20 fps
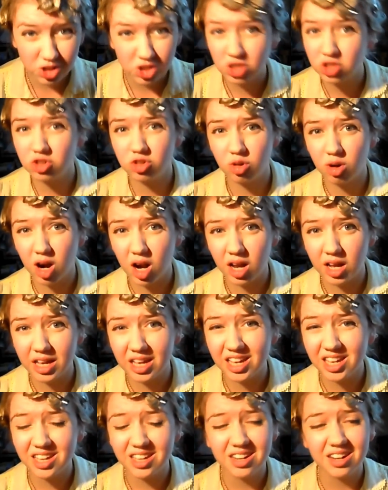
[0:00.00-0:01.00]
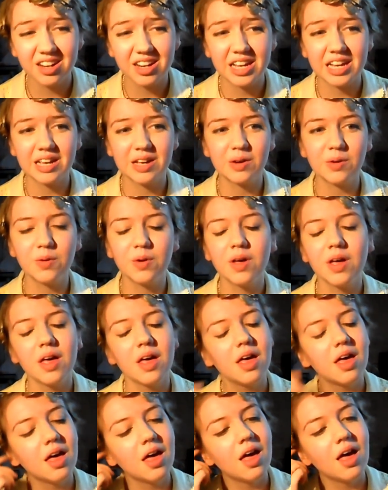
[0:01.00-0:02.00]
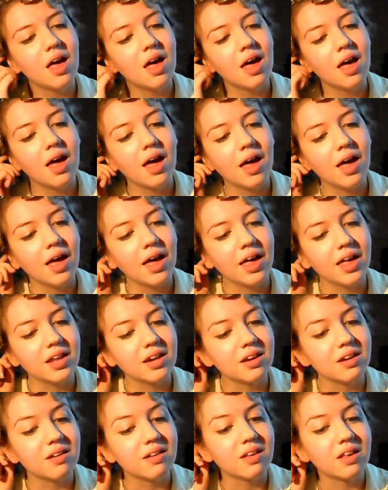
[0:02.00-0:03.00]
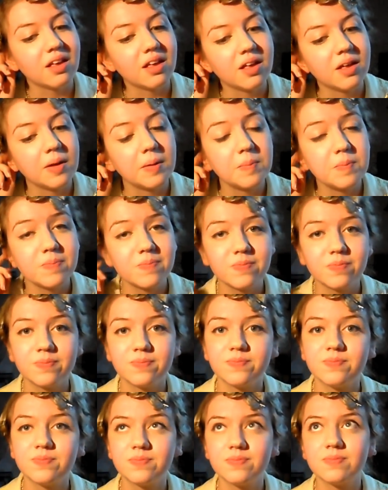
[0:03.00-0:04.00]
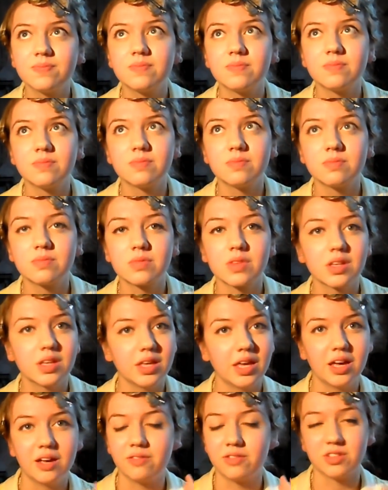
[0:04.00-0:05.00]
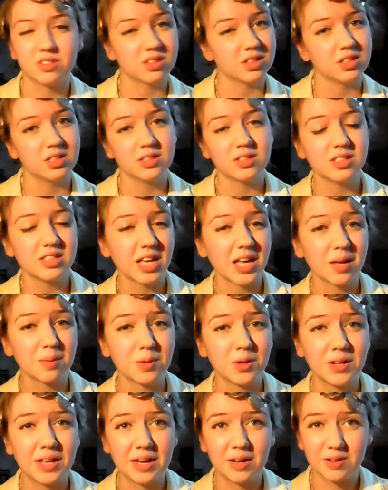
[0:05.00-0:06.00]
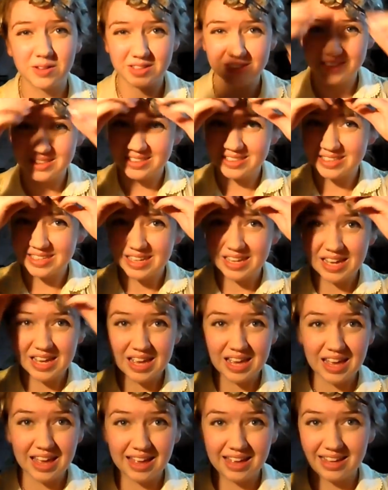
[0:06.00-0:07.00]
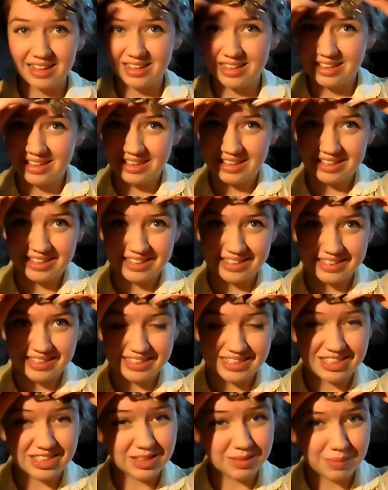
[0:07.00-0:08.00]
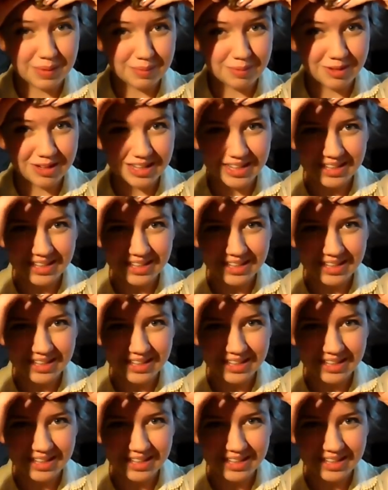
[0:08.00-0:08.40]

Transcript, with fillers: much dry now and uh, yeah, you've just got to take them all out and it should be